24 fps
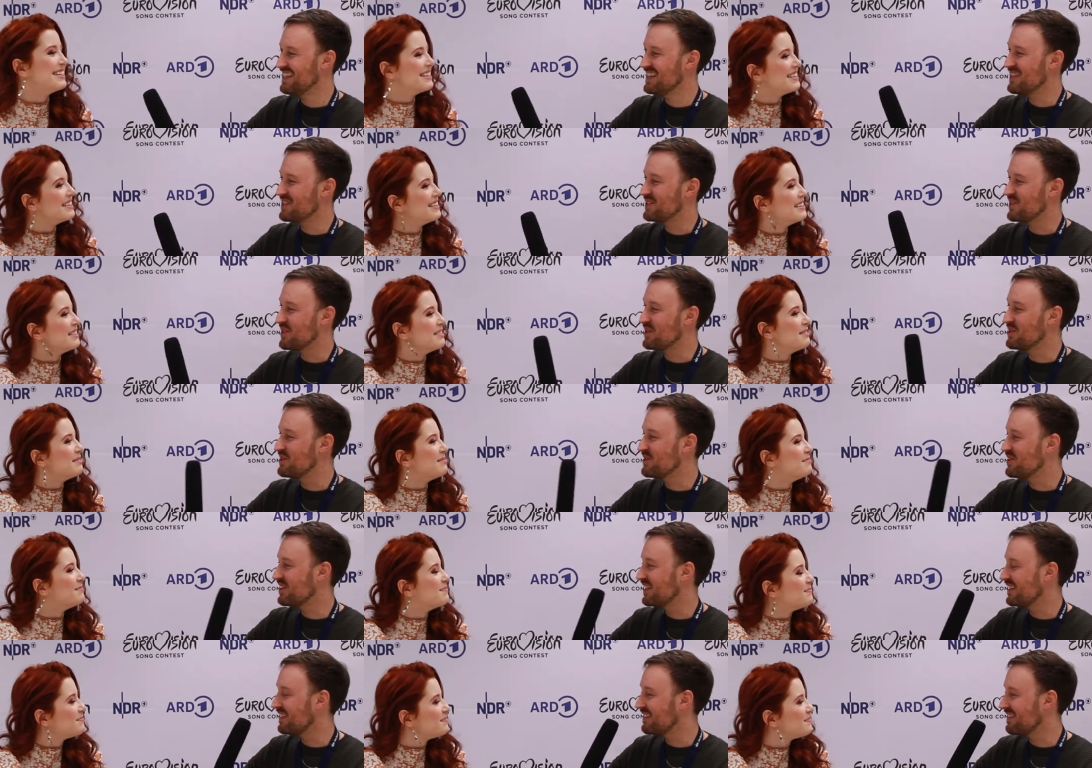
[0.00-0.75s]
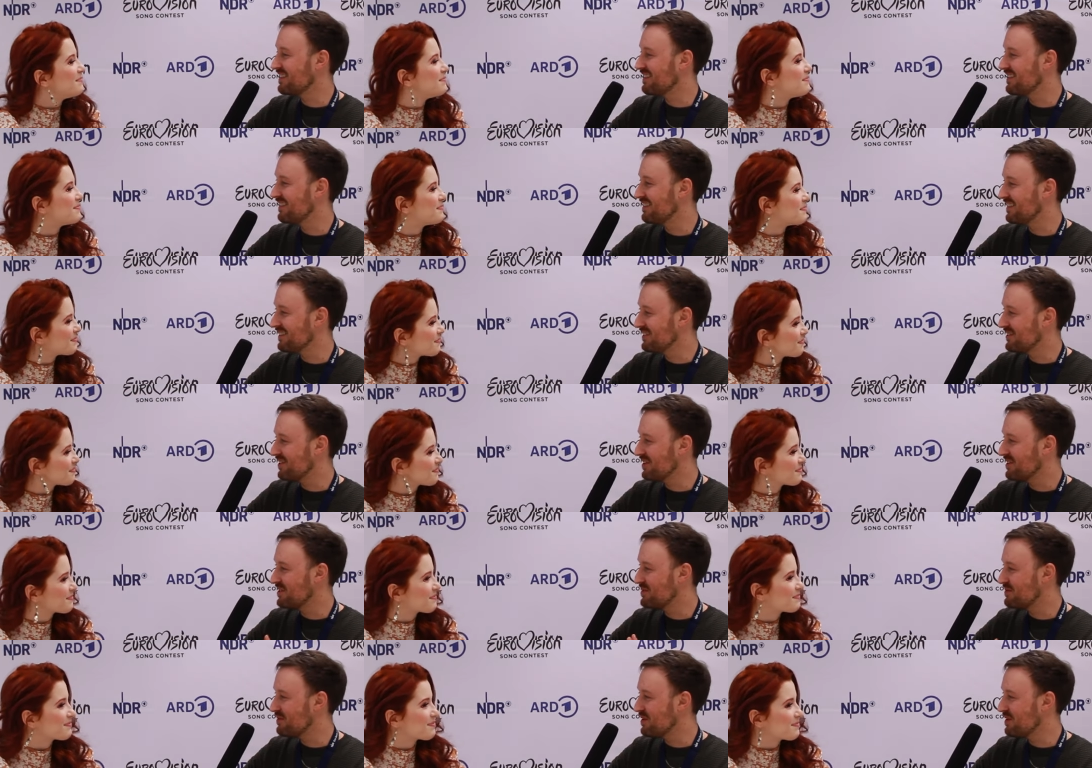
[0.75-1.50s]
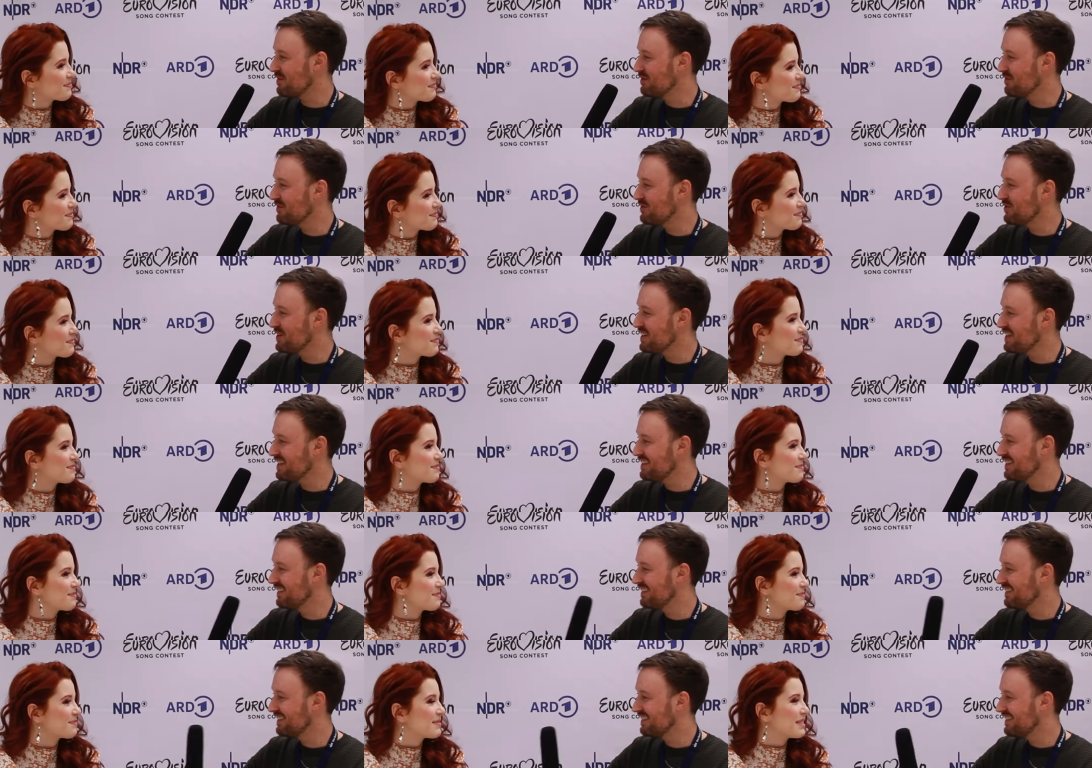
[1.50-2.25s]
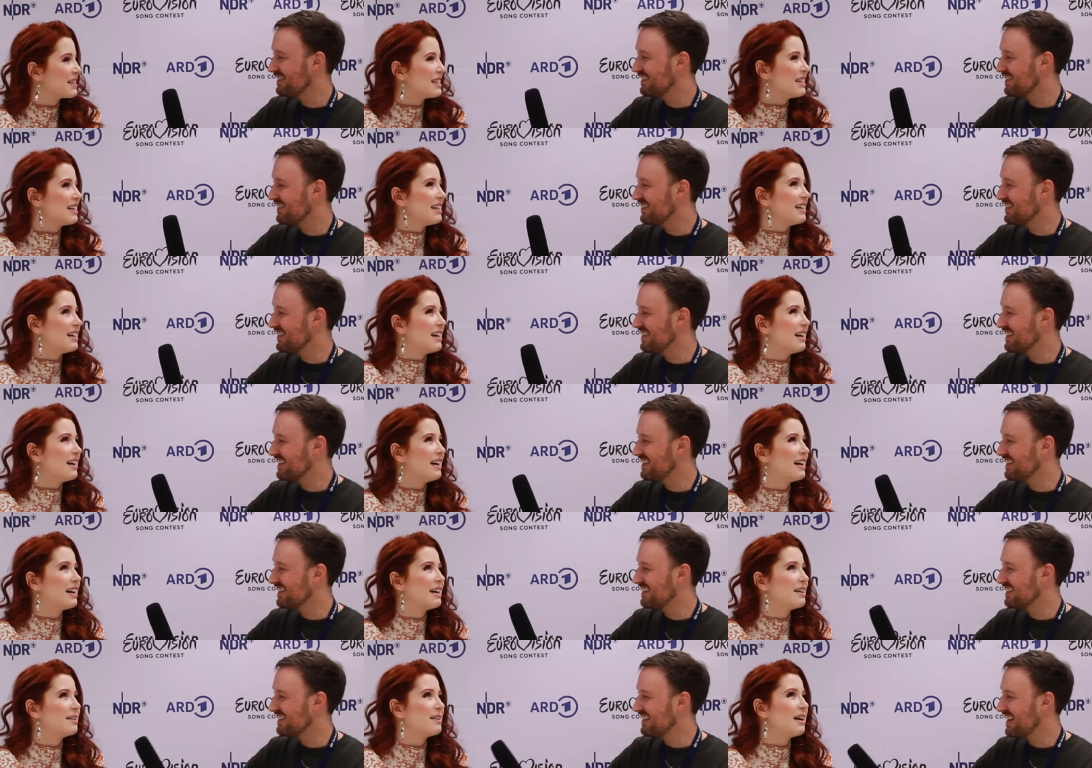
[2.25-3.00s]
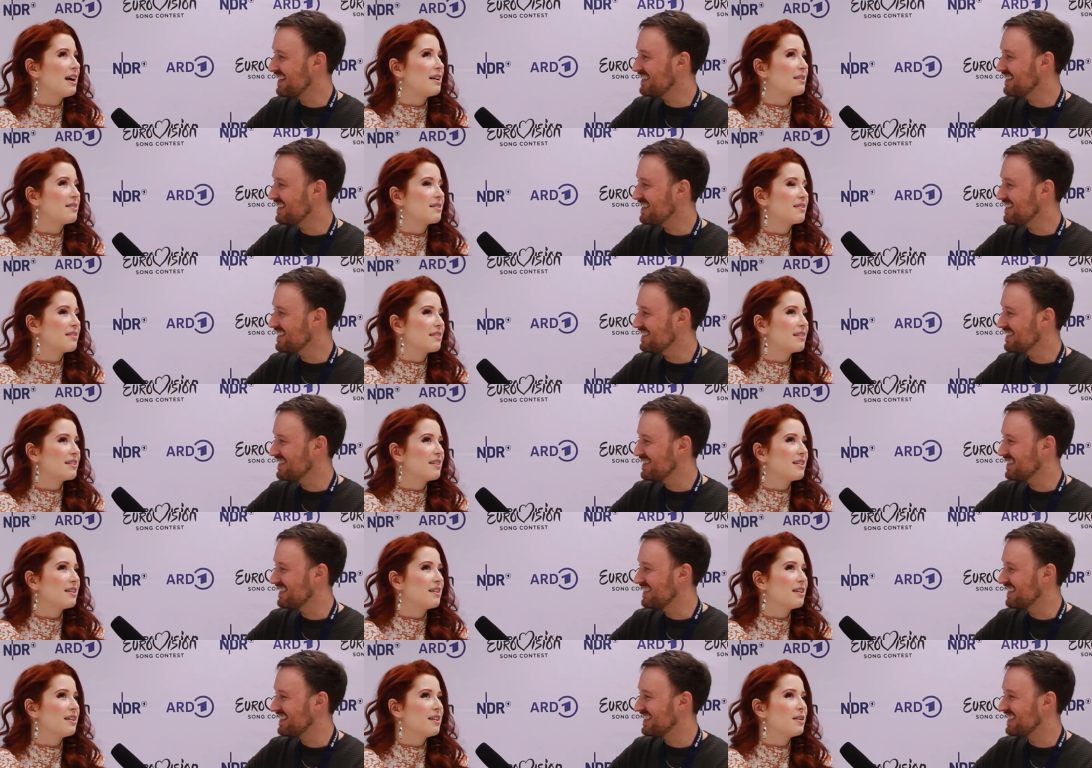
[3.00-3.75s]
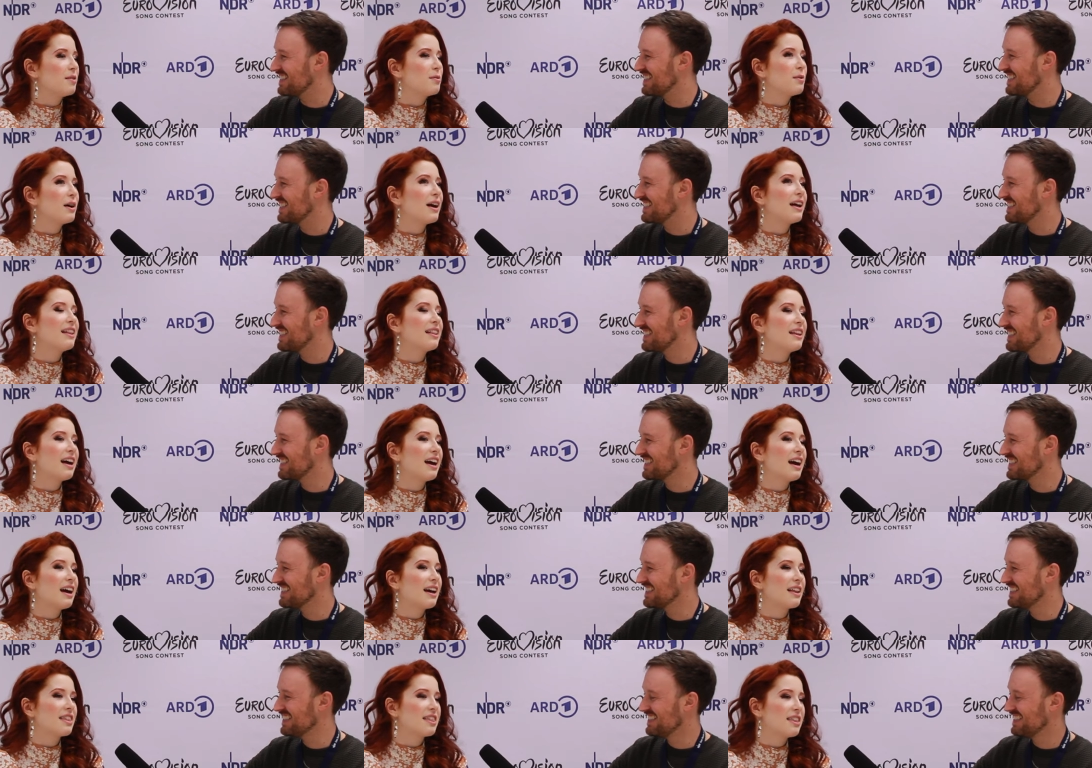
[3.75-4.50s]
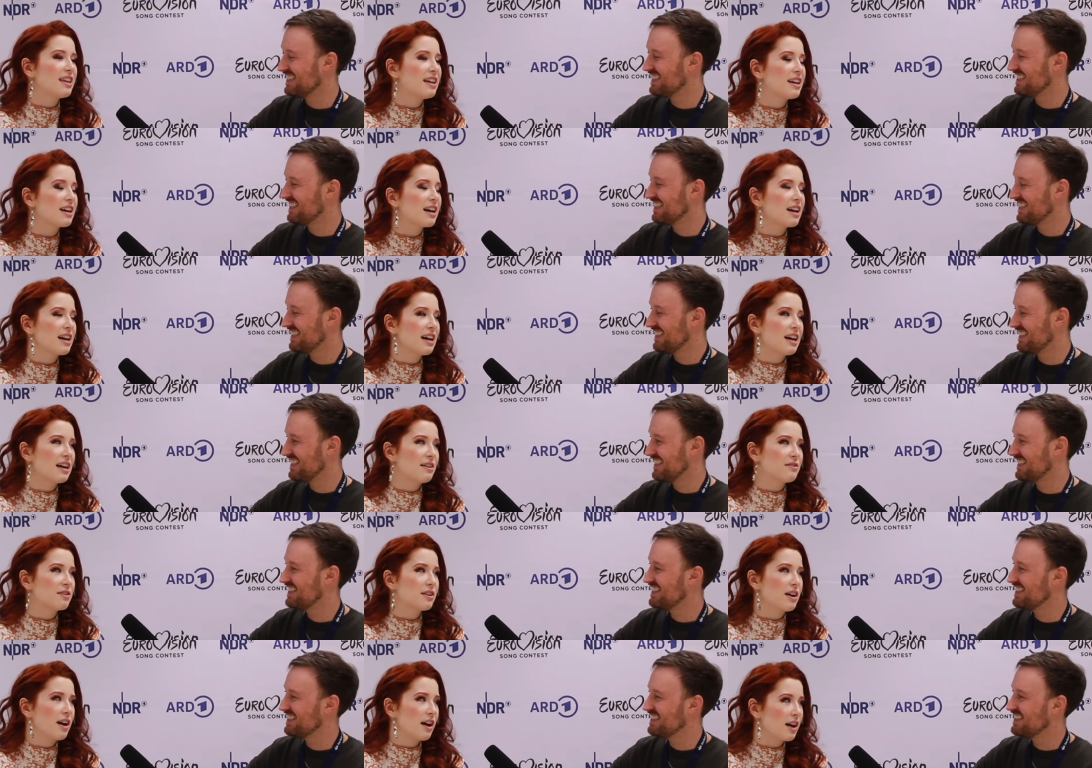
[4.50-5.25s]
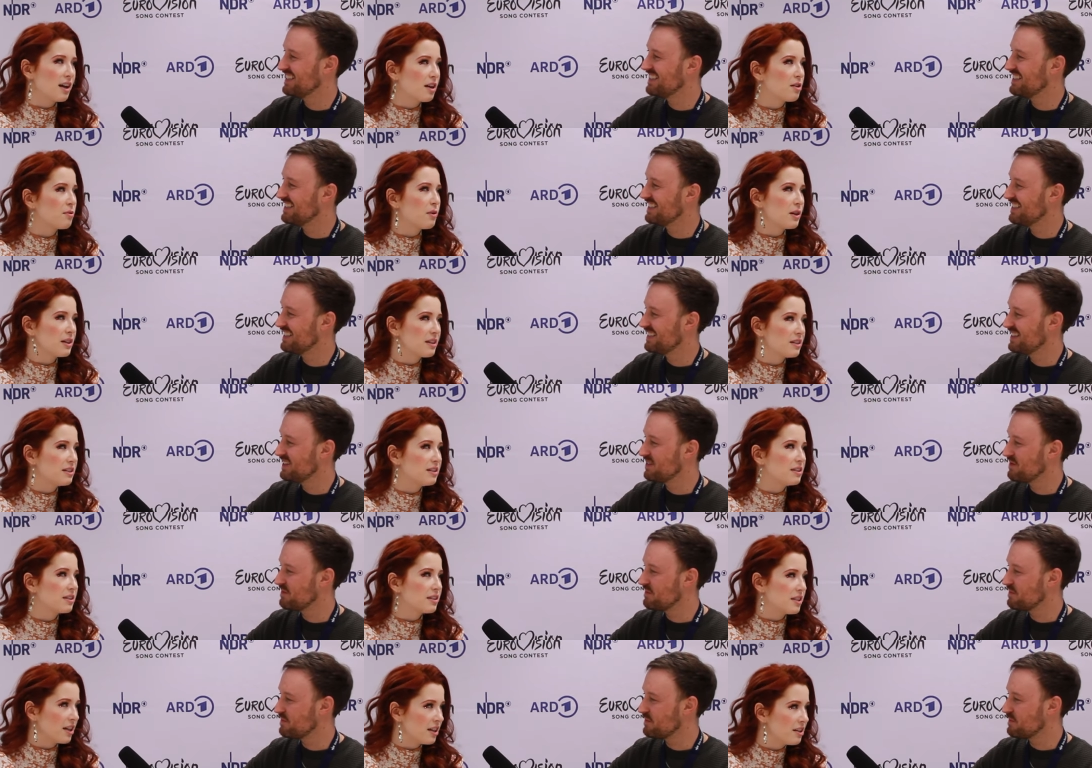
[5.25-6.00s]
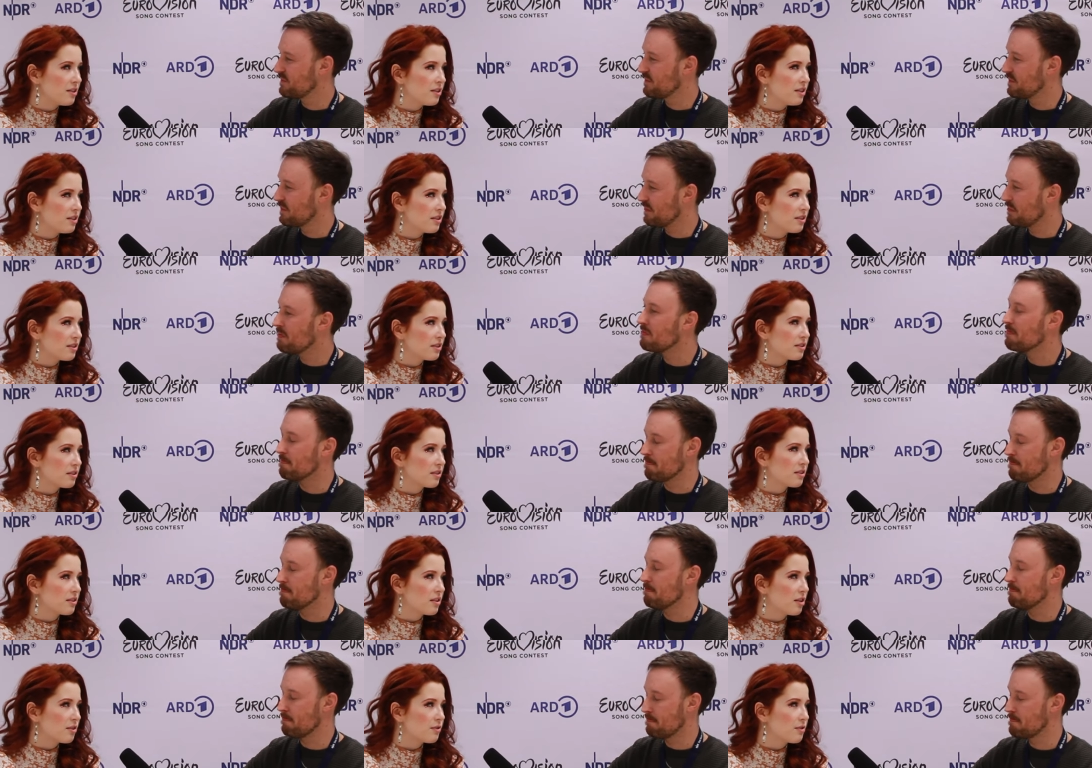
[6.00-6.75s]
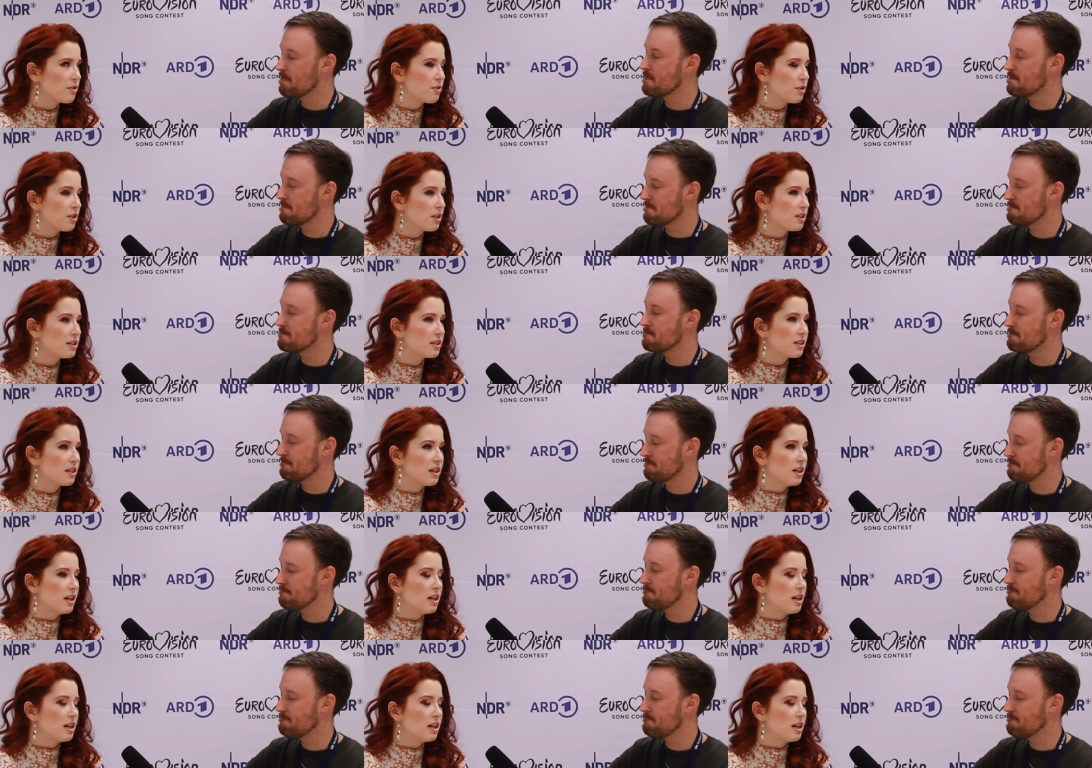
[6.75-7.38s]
Speaker 1: So you're a little control freak?
Speaker 2: I guess. Well, I think I have a high quality standard, of course,